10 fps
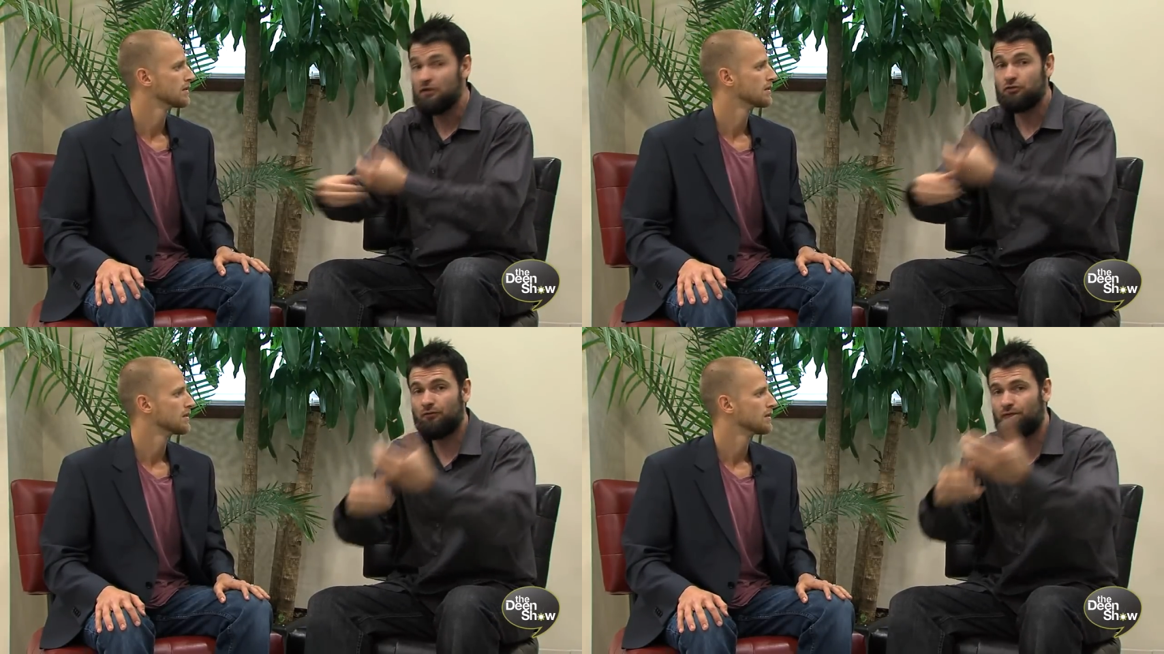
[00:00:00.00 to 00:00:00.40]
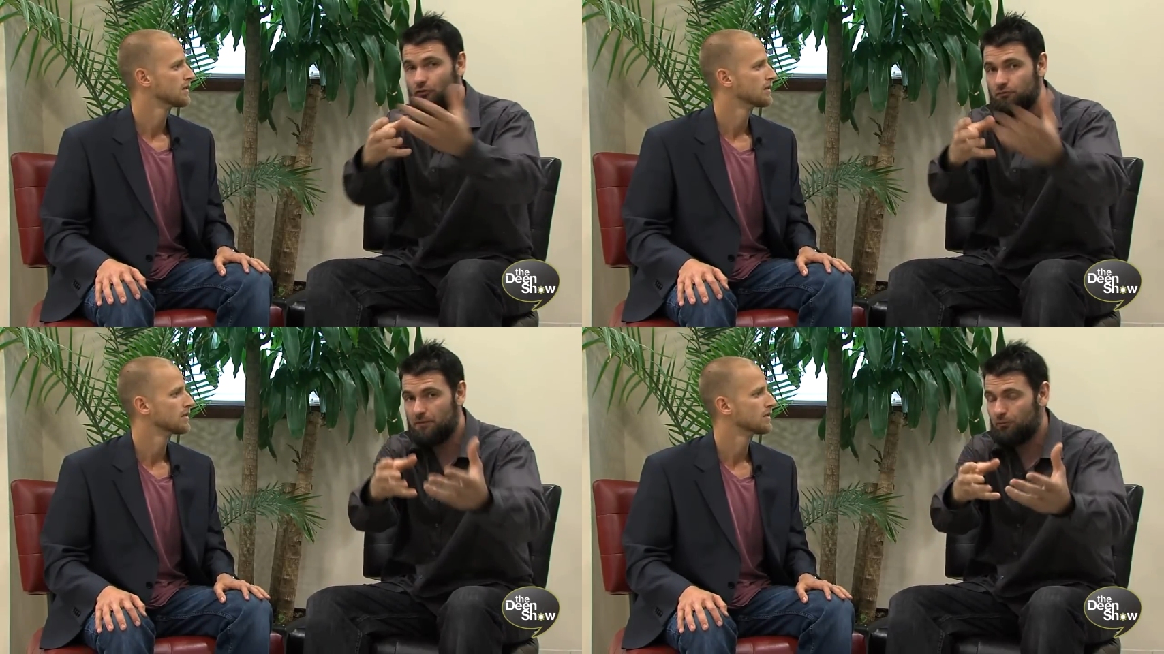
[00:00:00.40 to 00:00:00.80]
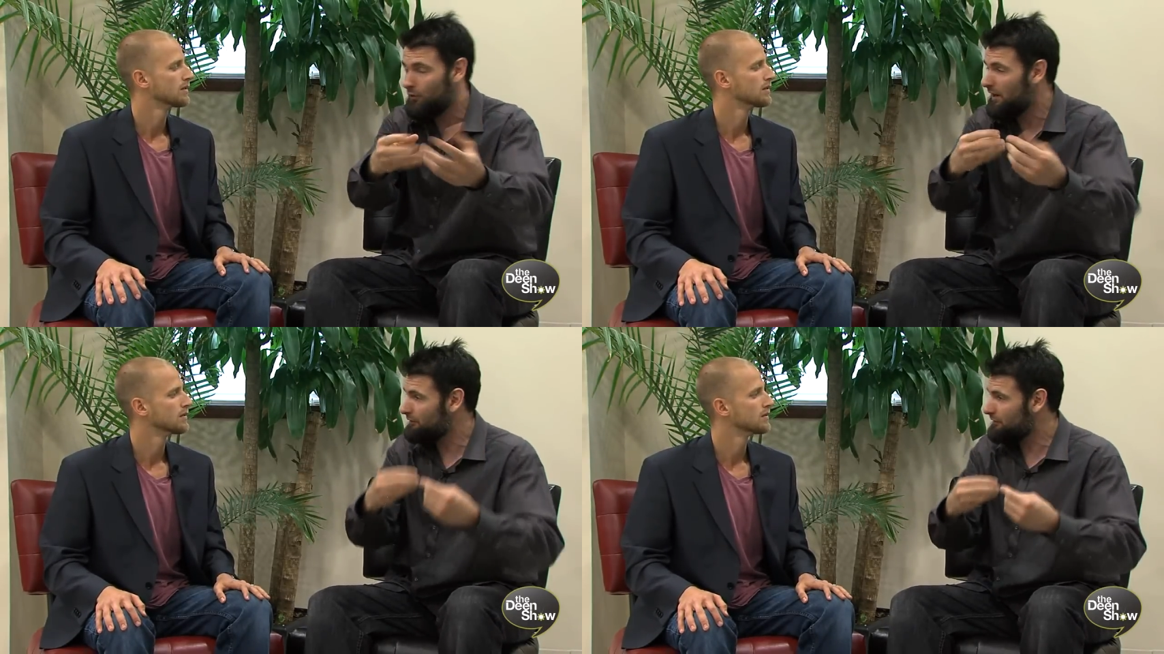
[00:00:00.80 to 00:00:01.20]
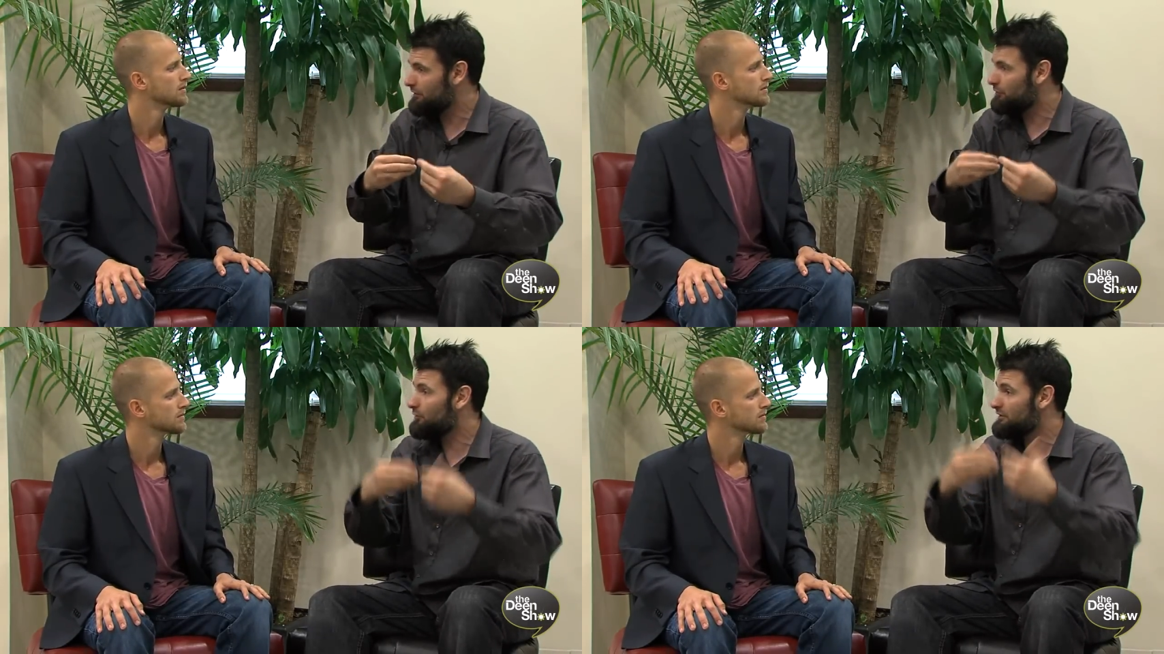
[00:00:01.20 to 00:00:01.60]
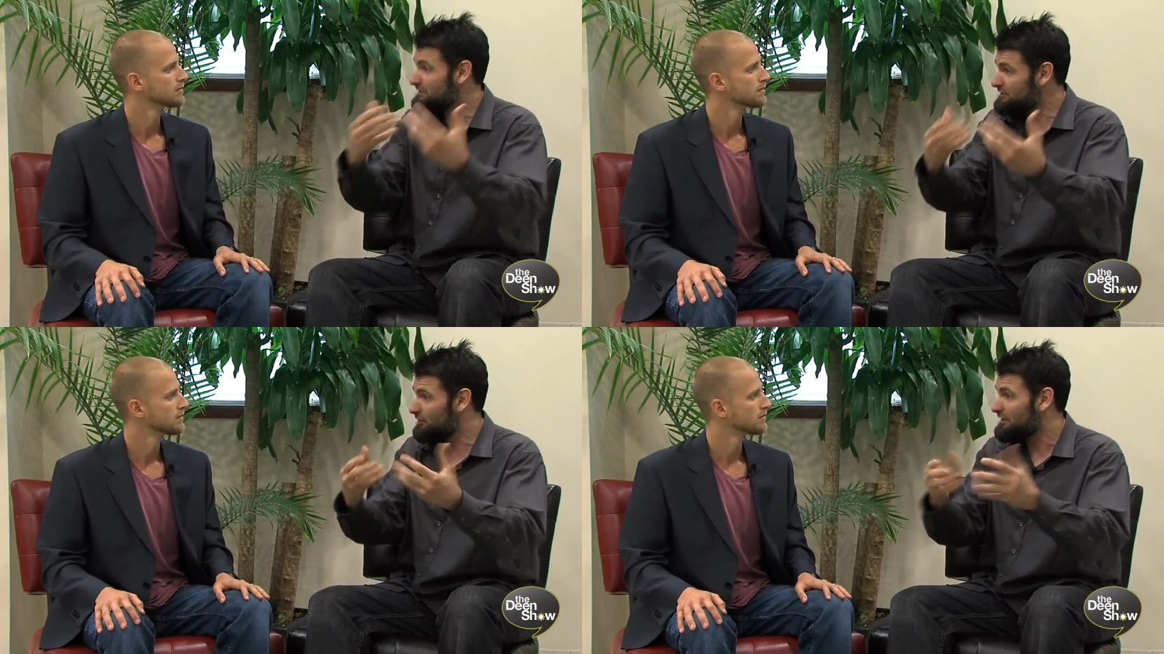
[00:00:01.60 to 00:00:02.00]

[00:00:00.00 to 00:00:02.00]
Speaker 1: So for those people who are out there who are still